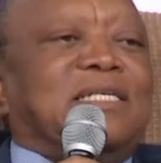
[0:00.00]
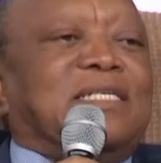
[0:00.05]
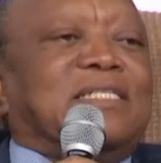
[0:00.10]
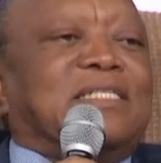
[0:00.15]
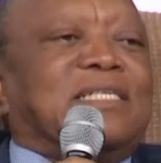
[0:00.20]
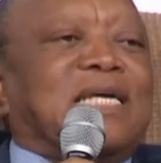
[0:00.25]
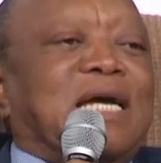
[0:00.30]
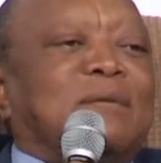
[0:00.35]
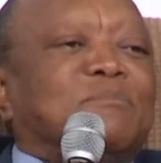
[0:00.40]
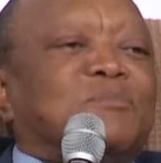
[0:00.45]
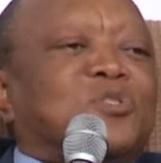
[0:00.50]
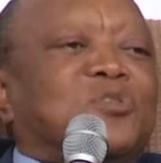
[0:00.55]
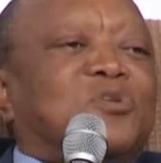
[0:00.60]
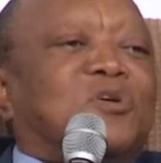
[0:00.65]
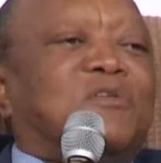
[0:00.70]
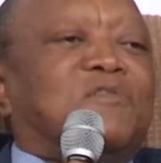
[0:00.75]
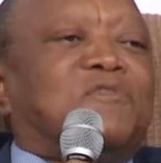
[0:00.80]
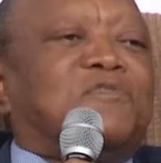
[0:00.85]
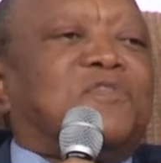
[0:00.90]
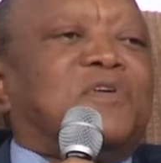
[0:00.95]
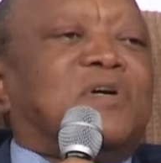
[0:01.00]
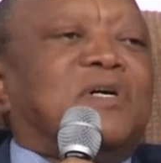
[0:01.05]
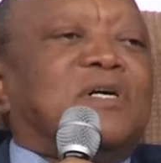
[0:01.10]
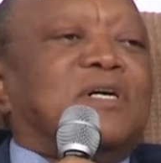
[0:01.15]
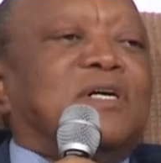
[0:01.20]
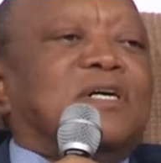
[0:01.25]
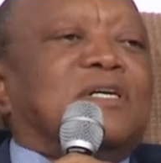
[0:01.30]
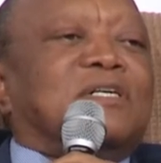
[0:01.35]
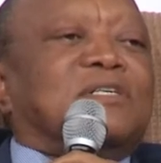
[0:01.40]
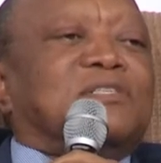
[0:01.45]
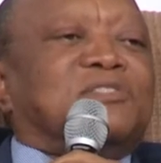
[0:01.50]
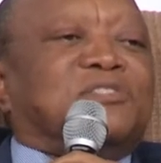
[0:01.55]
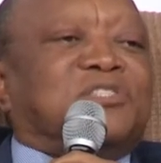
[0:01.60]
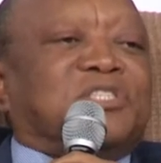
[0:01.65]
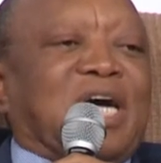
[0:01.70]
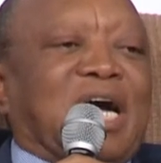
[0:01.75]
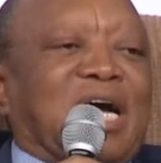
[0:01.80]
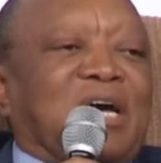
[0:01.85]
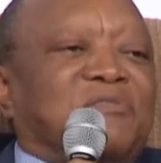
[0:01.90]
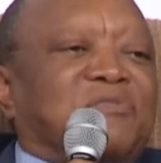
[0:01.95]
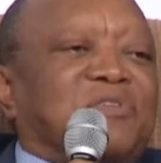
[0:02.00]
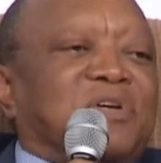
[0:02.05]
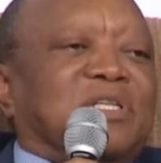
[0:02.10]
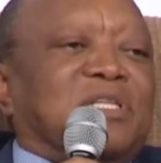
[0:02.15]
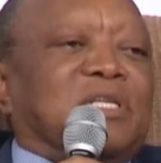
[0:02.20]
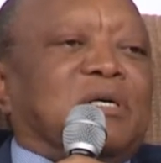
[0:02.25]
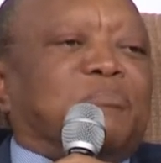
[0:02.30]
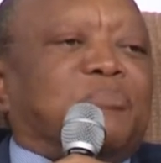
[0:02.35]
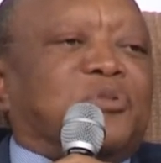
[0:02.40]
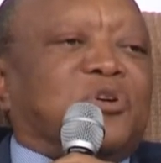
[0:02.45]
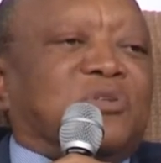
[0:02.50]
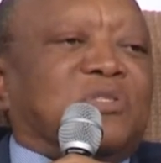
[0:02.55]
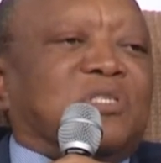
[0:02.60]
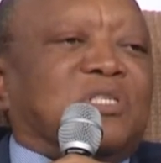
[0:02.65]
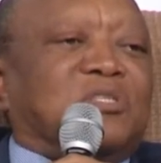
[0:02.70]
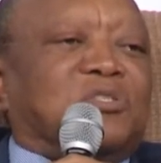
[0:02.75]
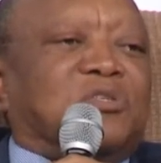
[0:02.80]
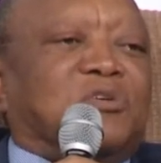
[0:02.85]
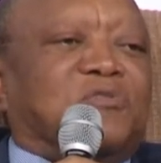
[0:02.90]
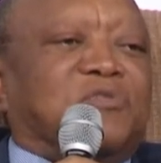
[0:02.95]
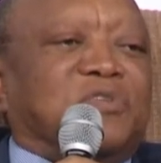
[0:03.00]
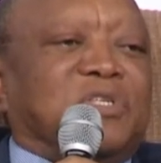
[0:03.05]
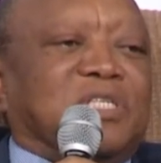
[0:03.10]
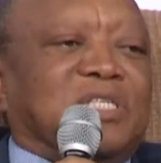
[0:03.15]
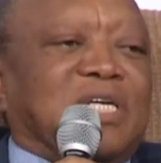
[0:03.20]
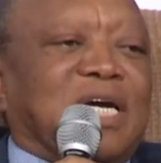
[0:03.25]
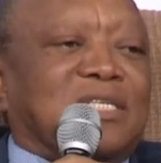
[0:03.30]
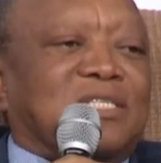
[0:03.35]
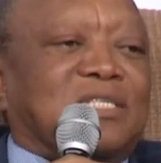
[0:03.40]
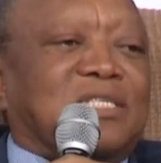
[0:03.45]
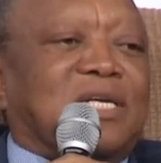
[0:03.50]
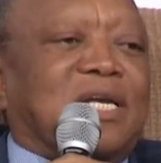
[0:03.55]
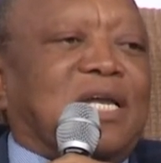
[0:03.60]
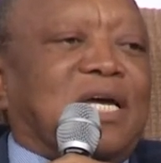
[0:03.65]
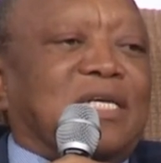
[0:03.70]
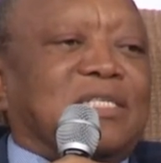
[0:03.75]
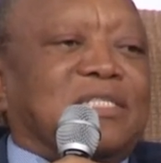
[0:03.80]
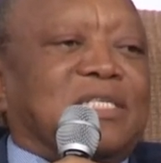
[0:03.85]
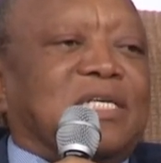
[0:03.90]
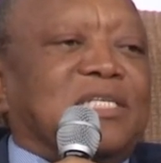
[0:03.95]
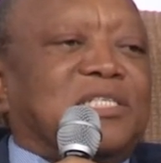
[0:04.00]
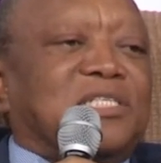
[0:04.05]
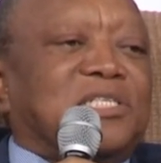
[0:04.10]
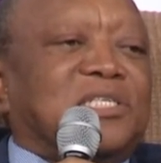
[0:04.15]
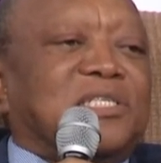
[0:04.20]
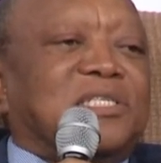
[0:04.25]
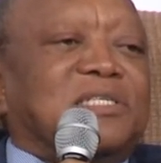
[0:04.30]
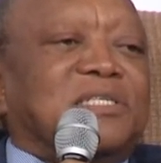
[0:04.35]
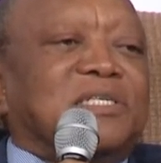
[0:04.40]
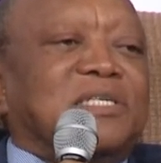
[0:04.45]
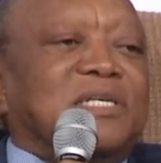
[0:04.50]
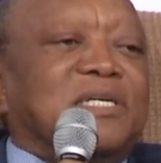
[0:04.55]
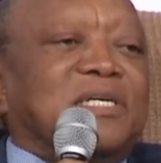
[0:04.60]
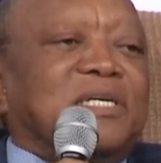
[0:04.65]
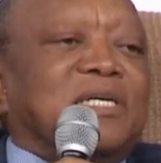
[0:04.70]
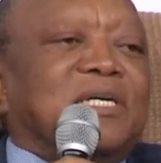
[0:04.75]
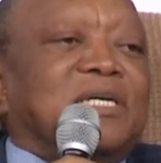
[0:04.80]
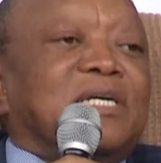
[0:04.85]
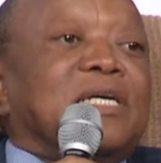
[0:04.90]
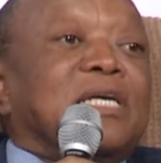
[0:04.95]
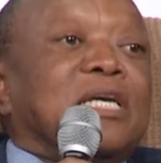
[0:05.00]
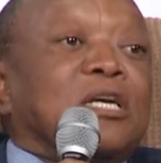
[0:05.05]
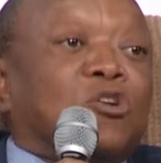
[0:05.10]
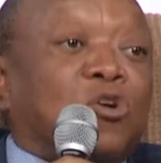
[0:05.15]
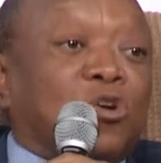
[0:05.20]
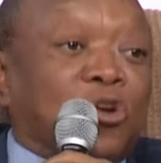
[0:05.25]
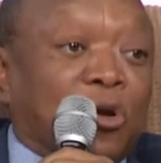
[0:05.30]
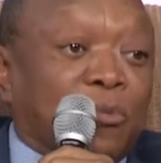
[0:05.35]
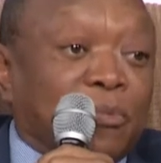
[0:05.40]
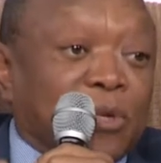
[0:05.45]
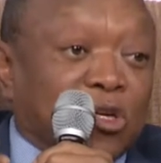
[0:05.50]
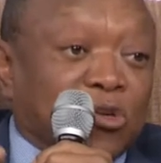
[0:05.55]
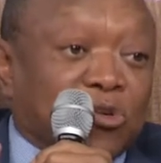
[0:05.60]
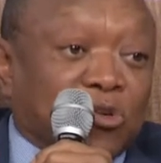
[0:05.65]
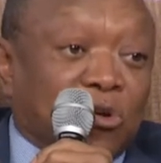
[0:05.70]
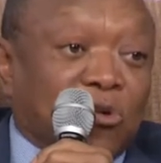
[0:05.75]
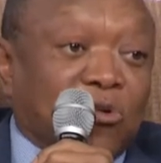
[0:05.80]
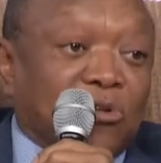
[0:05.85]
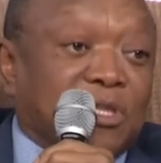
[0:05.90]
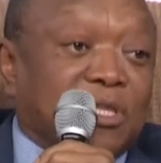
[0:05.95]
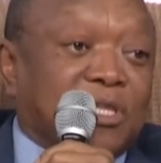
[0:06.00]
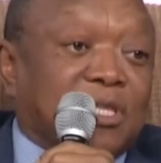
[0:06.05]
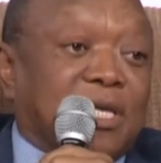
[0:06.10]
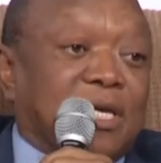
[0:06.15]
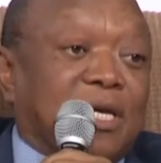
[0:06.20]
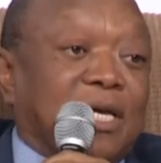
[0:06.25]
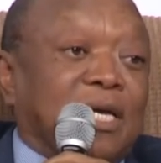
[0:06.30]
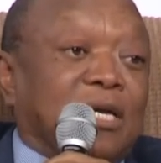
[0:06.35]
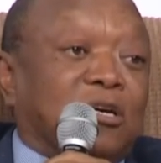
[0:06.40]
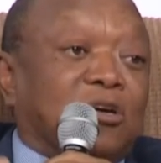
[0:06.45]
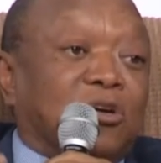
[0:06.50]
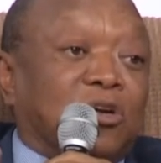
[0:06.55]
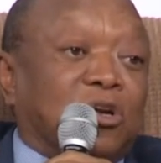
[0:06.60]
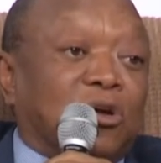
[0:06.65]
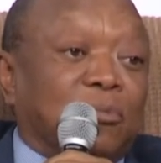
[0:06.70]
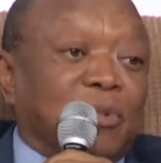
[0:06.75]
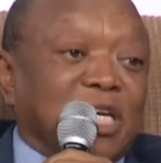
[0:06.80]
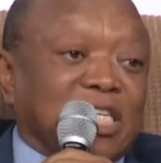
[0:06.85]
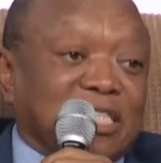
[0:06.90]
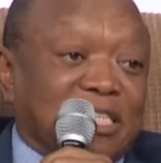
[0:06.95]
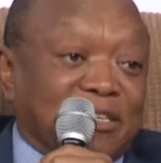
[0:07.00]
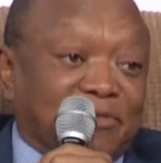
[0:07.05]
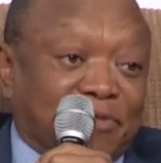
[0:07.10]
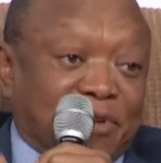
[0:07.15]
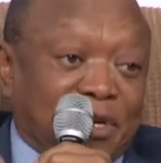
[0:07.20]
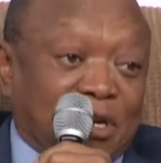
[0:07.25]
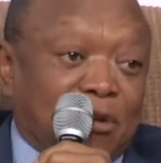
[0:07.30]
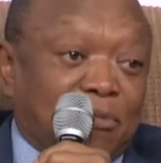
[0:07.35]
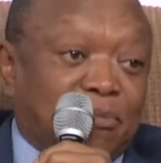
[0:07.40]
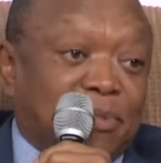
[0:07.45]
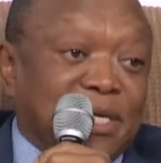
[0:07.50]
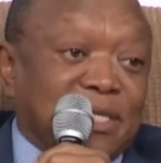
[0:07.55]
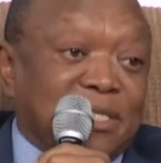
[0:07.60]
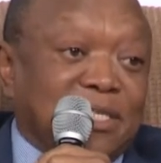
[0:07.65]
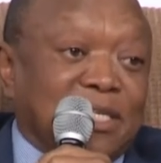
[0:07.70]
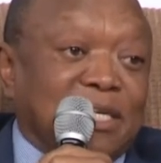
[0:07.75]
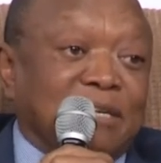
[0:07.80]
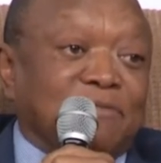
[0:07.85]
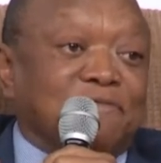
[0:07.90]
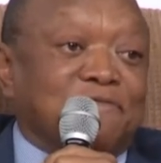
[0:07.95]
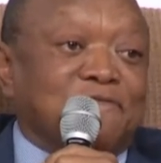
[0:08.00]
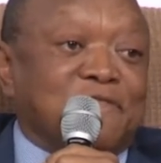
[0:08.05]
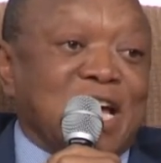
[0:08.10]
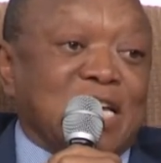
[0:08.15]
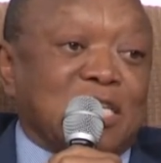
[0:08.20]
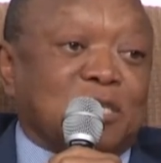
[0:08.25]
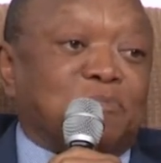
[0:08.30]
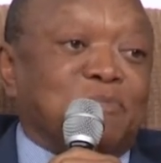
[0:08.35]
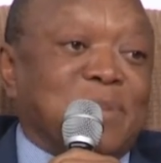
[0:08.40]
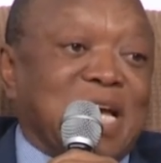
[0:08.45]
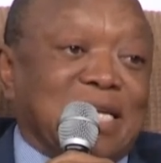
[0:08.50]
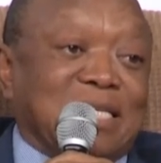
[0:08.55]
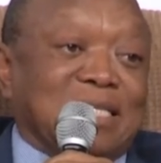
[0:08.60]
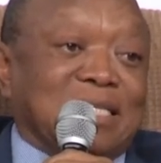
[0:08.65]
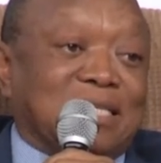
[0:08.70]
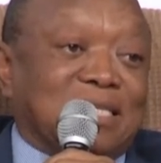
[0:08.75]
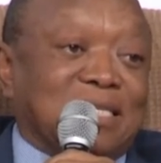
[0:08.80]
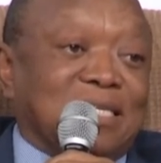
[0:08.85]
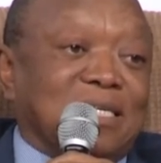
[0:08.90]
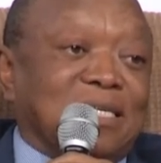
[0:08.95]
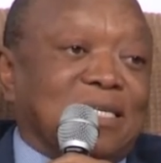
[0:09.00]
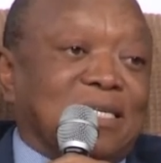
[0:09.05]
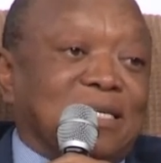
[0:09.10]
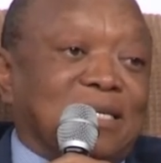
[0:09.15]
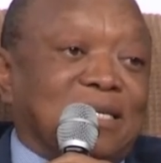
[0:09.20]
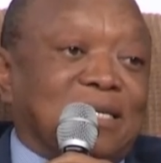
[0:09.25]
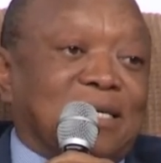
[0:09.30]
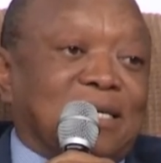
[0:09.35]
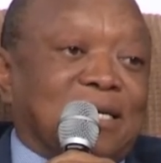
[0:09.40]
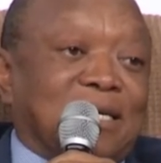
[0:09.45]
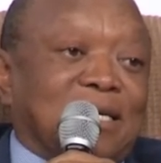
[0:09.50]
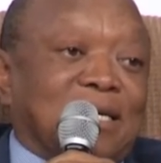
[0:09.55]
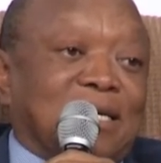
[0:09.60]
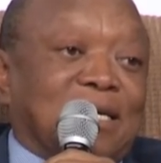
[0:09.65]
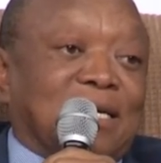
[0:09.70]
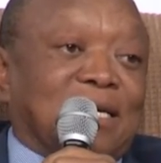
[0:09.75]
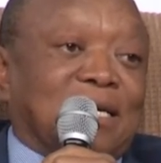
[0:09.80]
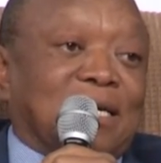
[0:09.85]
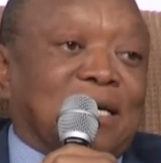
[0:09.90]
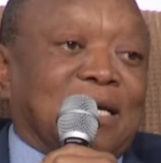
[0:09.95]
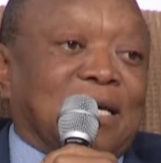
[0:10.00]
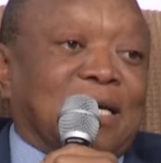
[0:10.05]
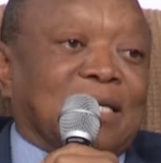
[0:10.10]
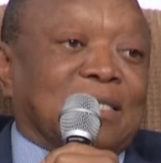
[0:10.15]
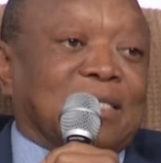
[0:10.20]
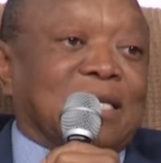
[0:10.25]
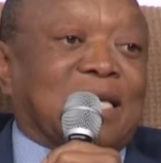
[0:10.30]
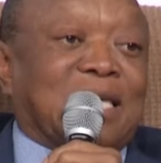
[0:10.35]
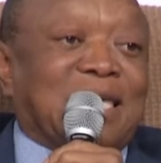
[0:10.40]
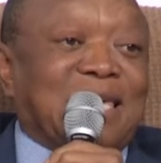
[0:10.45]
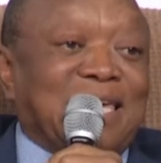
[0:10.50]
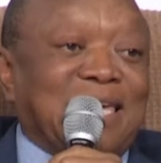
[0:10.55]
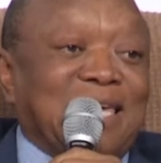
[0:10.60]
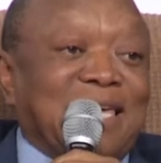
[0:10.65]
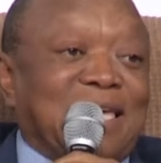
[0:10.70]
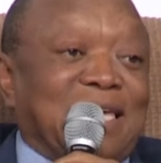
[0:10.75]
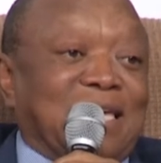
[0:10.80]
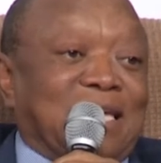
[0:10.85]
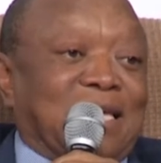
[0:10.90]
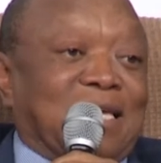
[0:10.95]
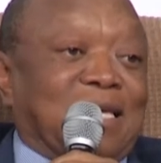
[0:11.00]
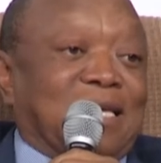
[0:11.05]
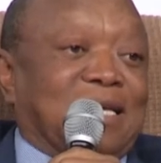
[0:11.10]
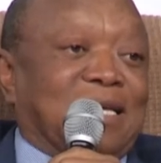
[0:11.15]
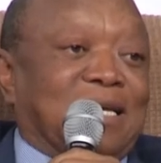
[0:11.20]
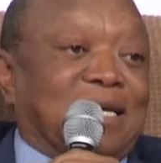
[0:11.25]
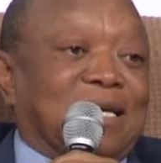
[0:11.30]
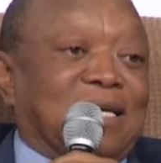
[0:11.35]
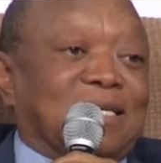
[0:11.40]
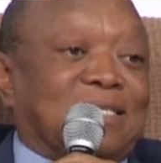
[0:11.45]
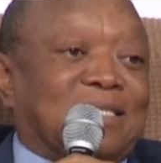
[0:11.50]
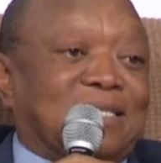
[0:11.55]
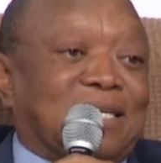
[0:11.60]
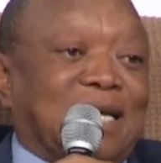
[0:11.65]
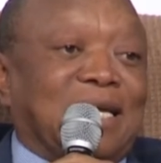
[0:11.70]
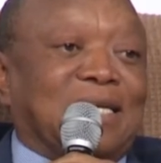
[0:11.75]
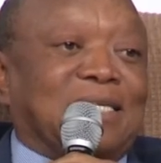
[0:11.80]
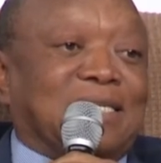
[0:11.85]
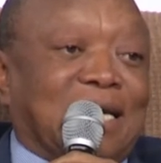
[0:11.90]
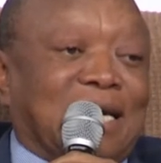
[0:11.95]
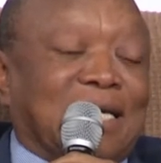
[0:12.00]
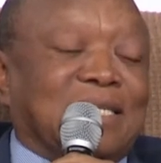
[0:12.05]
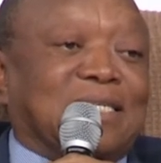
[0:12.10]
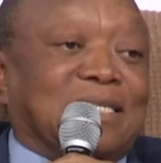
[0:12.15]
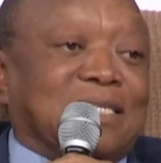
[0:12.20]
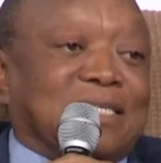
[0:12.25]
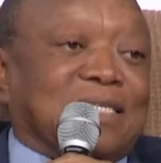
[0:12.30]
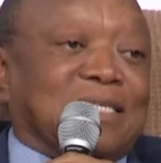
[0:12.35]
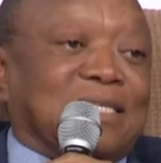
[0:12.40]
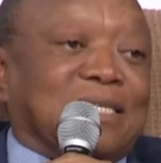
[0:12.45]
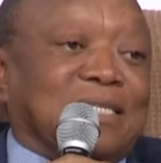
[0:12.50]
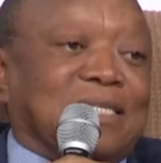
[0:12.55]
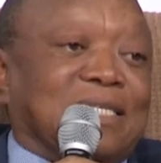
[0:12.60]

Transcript: in terms of driving the process of industrialization, economic growth, economic development, investment as a key state entity